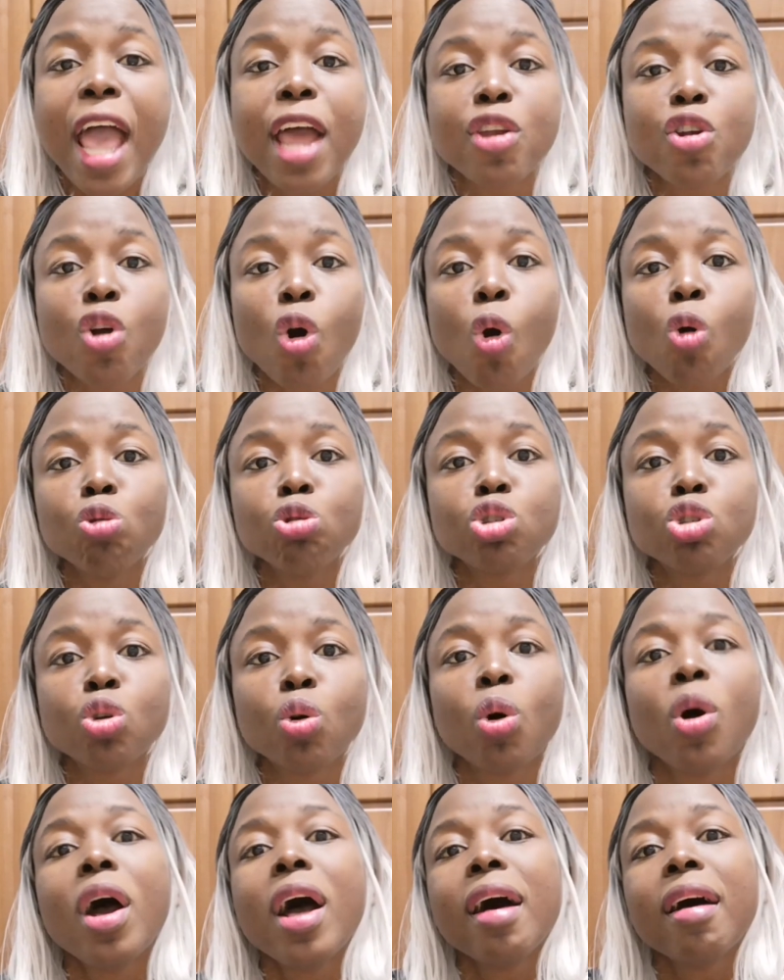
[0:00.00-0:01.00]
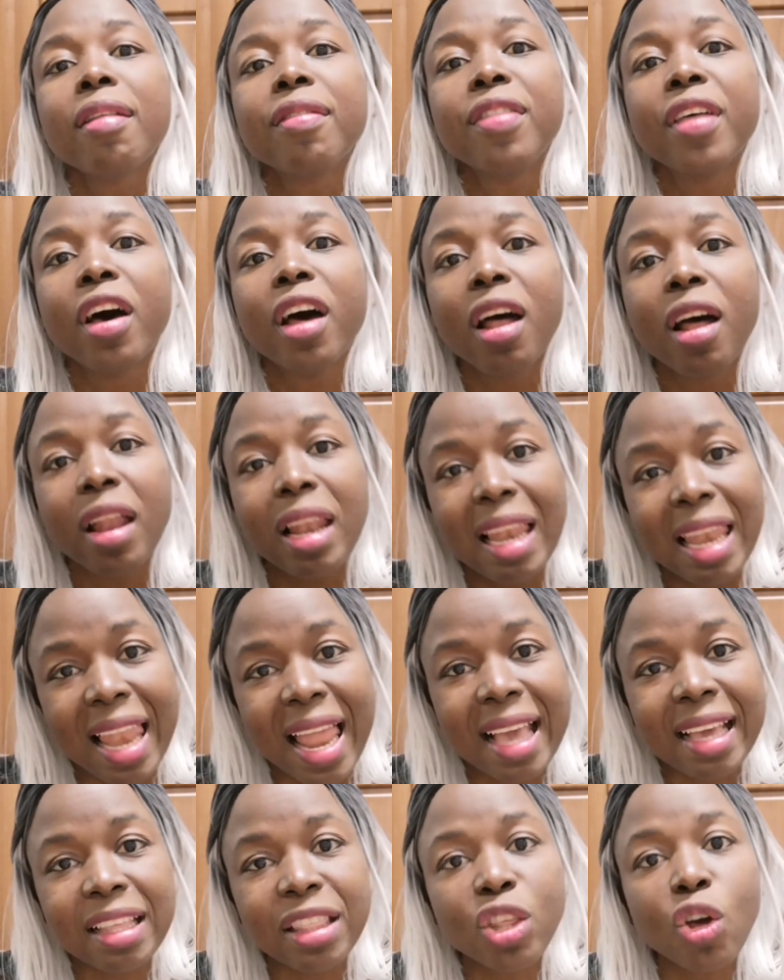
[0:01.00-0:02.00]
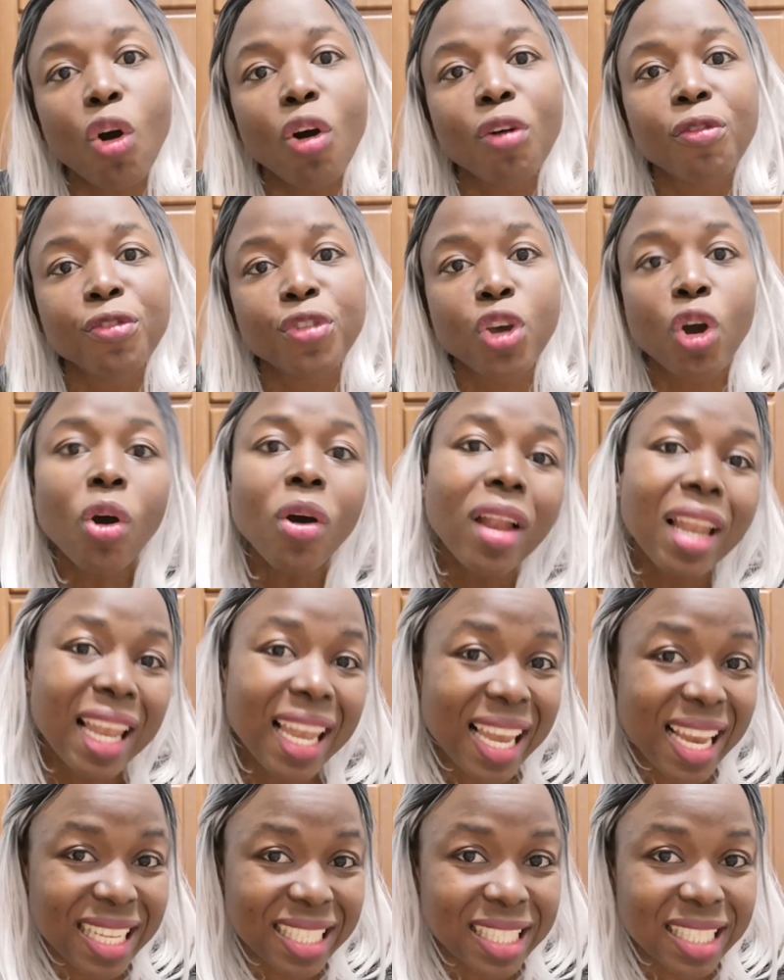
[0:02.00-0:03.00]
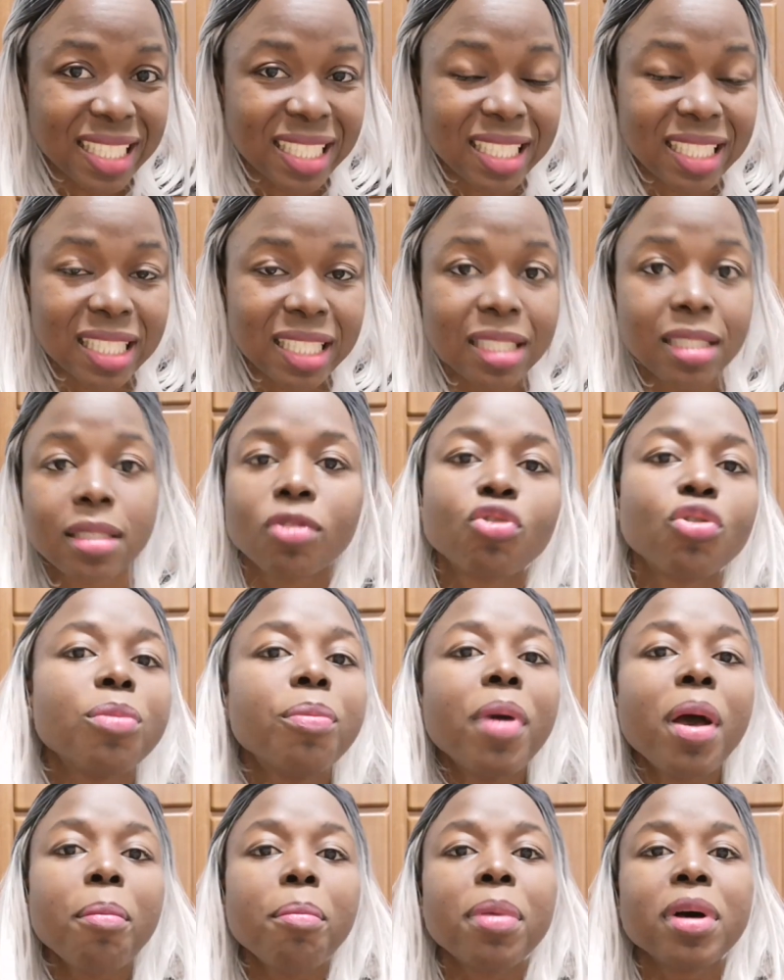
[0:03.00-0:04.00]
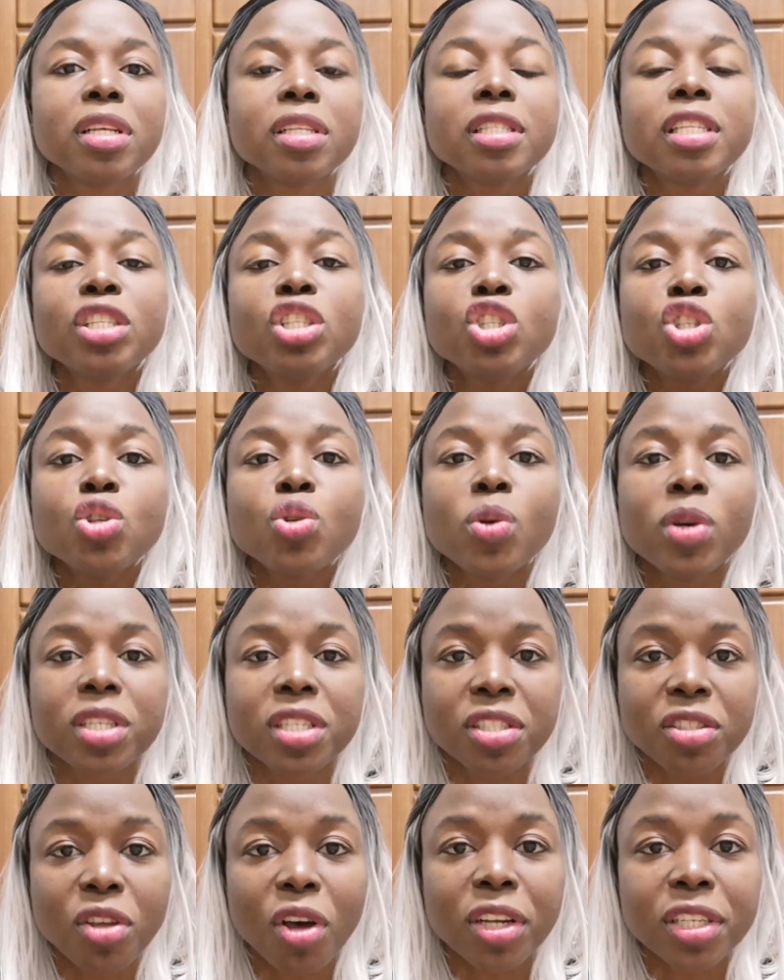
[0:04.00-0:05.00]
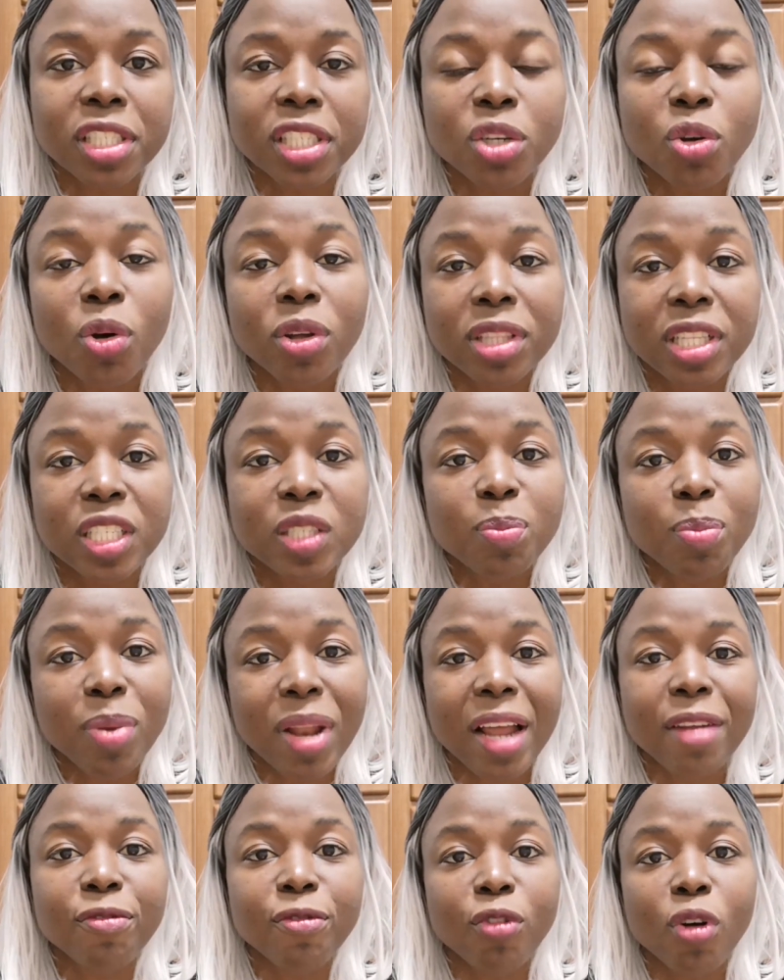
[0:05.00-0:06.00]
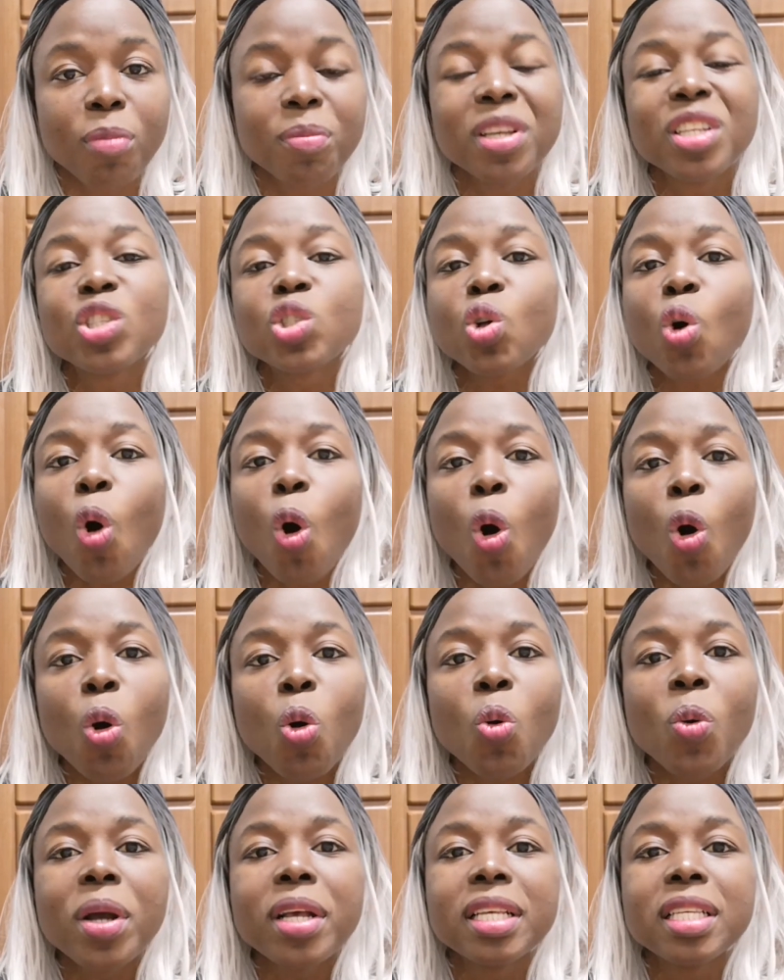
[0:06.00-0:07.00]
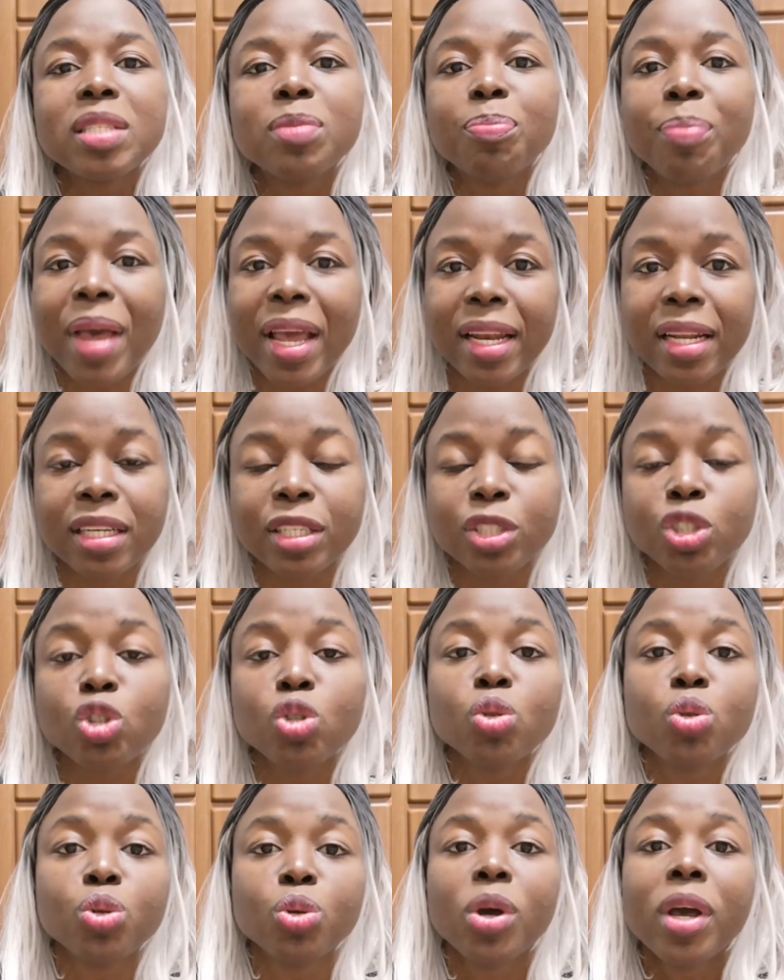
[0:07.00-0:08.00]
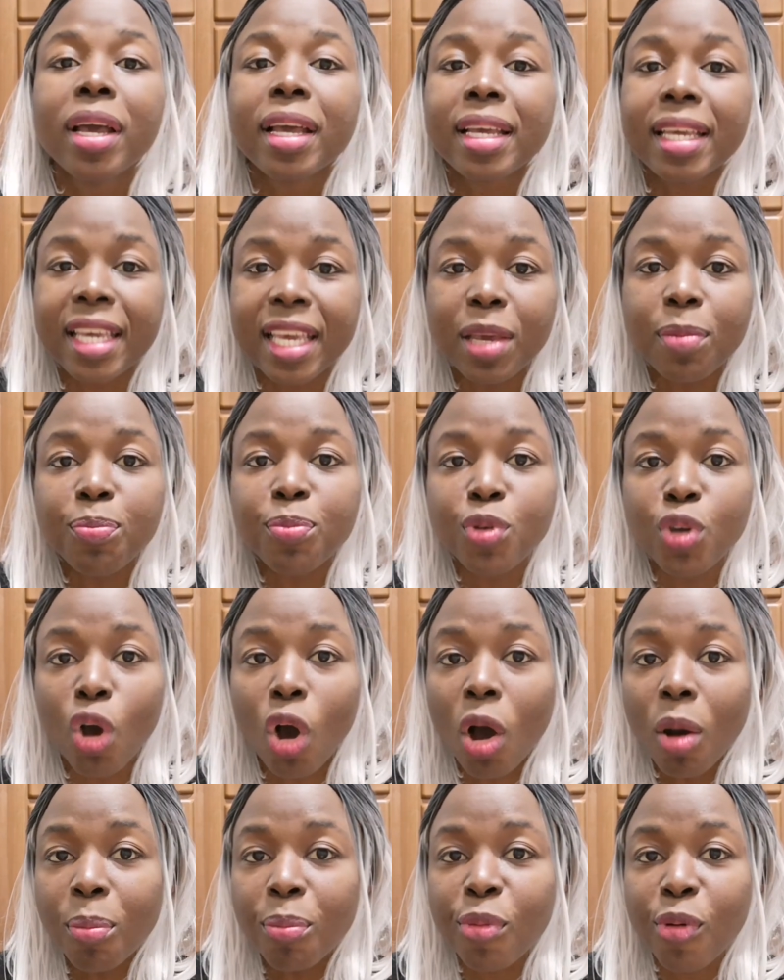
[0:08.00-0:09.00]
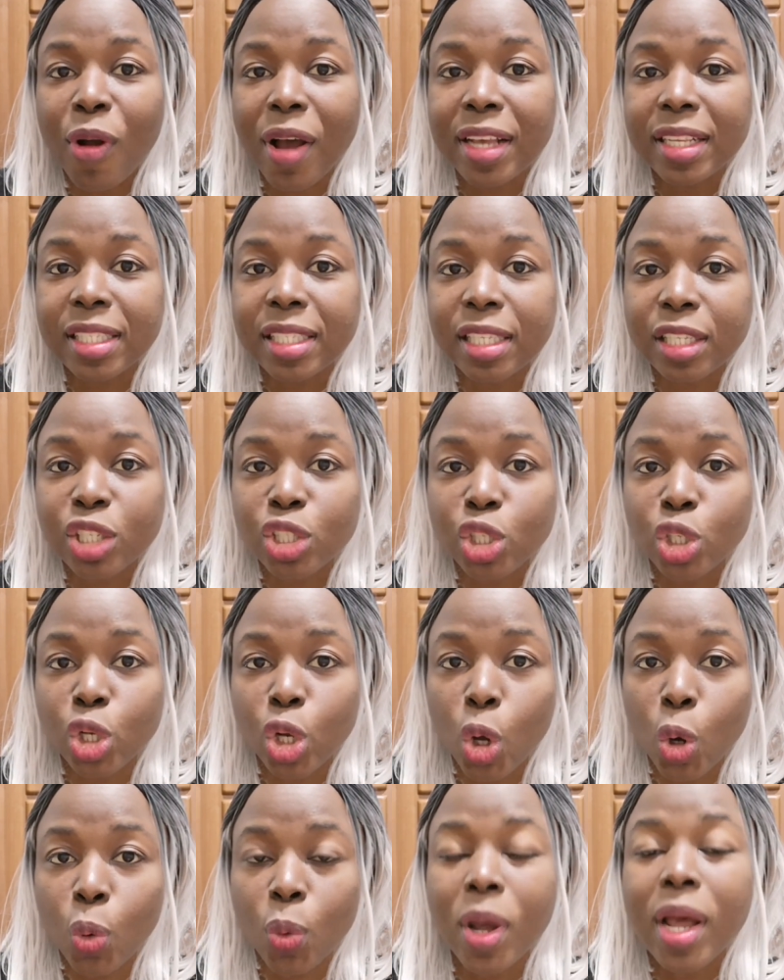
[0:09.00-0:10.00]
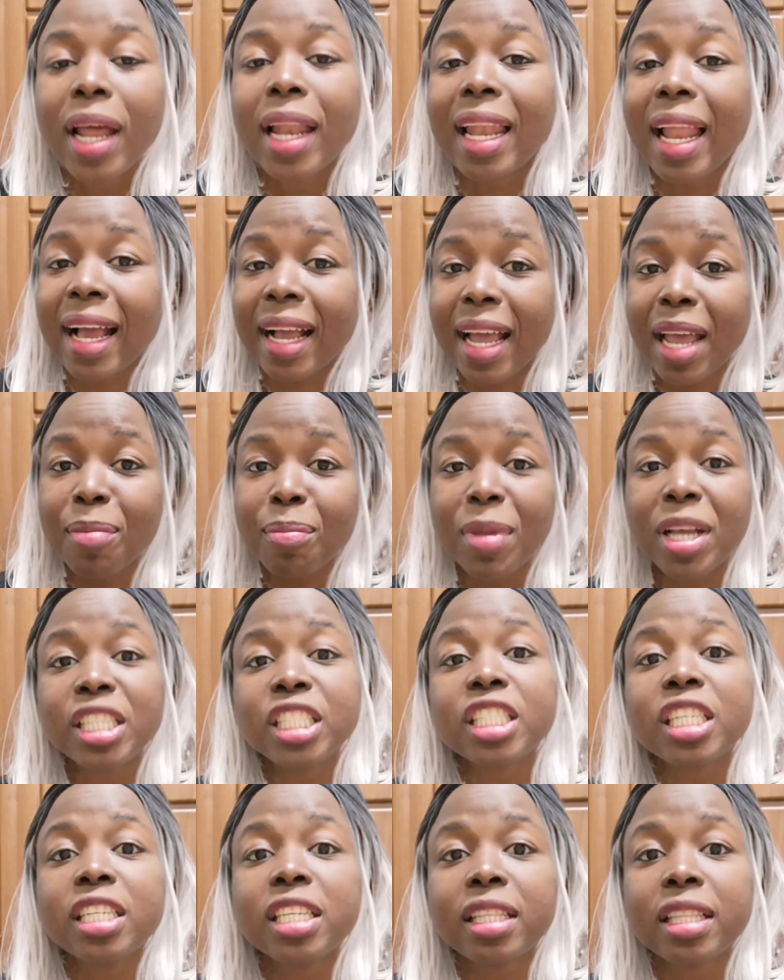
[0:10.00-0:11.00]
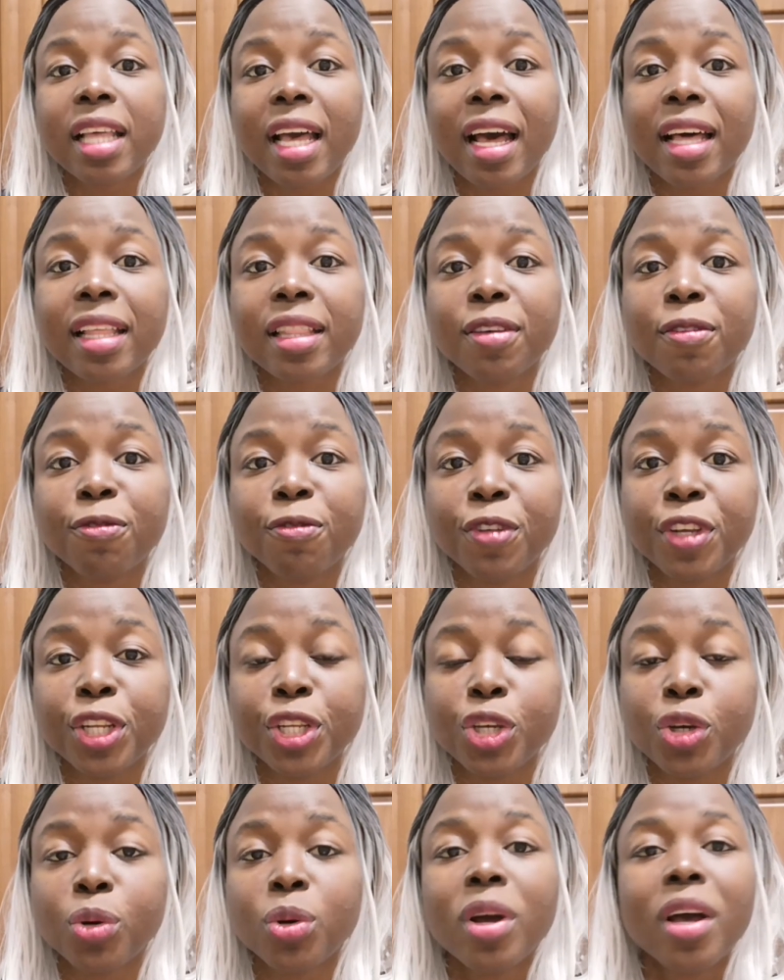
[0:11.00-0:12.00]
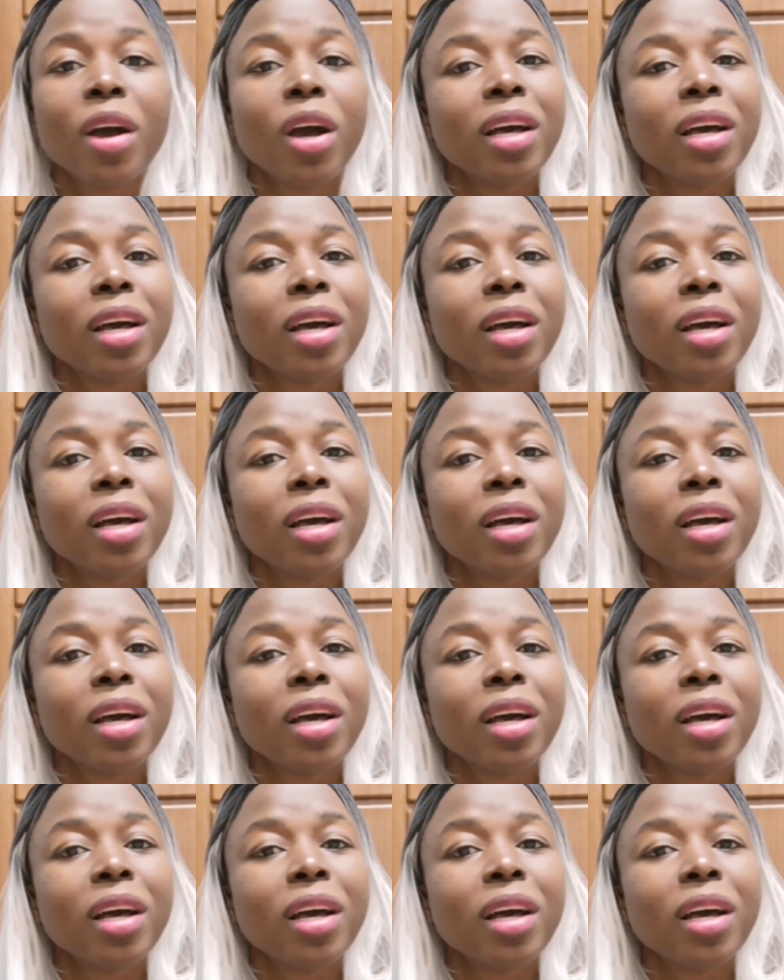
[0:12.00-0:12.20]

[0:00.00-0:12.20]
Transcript: and also the length of your lessons. Remember, since you are starting on this platform, it's always better to keep your prices low. Like I mentioned in the other video,